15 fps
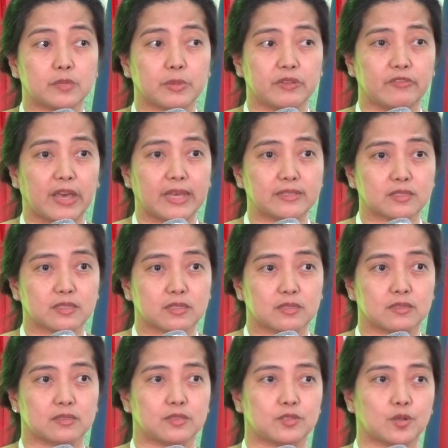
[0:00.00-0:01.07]
events.
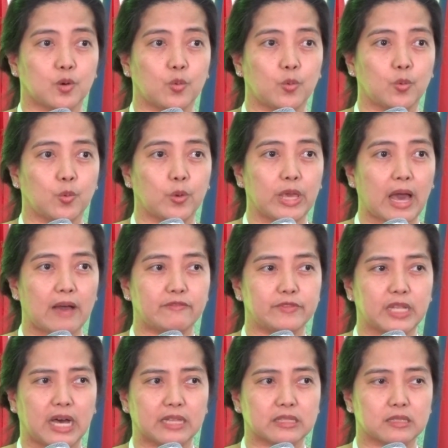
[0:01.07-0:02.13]
So we have
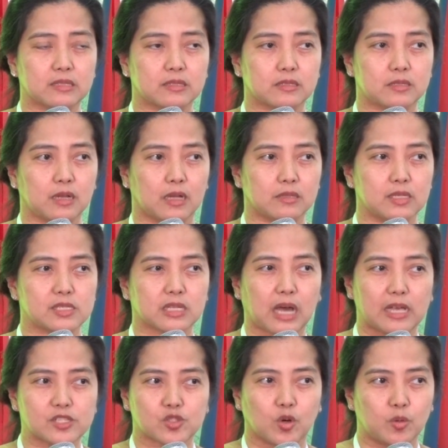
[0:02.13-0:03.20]
not
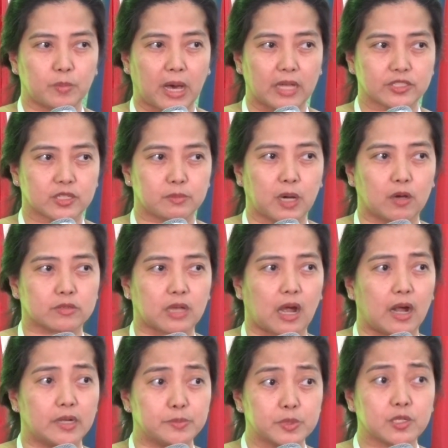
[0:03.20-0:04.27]
discussed so much about
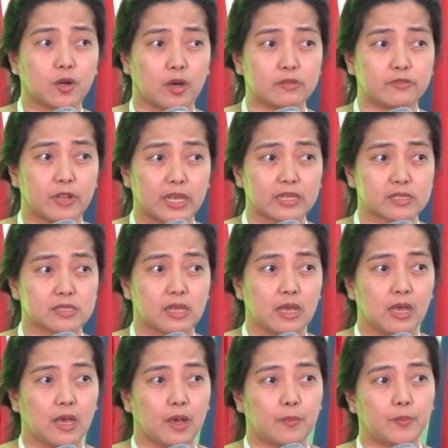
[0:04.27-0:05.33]
armed conflicts,
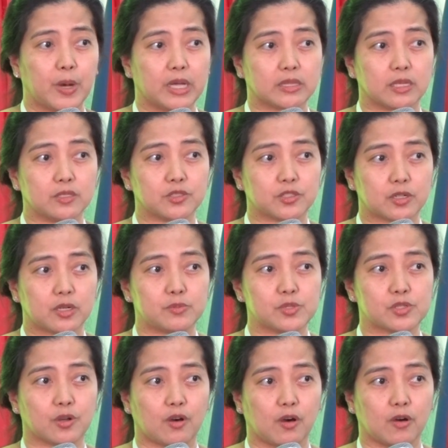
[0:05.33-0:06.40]
but in
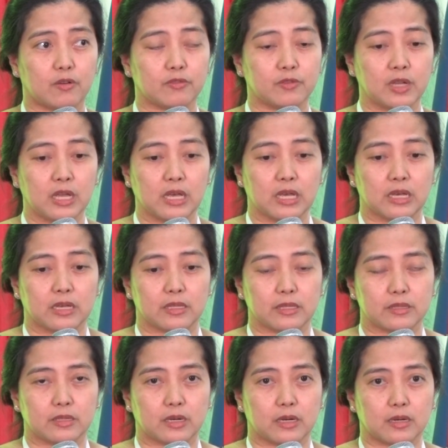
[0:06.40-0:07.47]
terms of
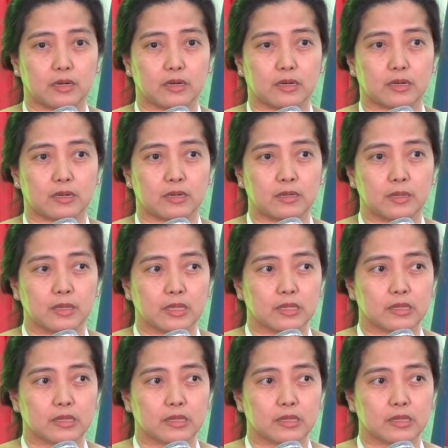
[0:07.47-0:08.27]
the